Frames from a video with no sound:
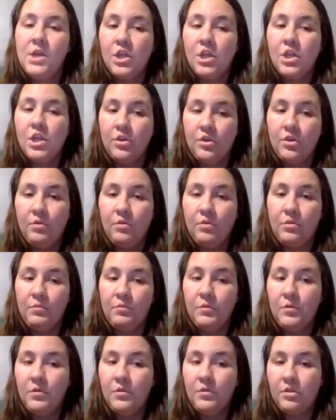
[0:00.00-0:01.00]
to go
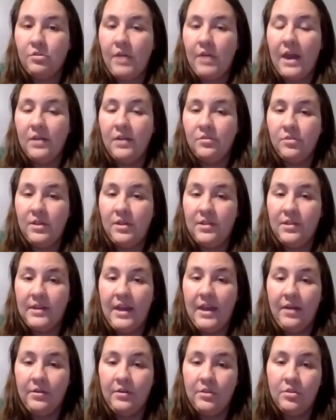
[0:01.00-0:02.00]
through the strategies and
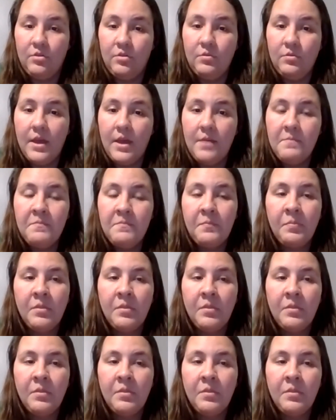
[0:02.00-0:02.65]
how to do them.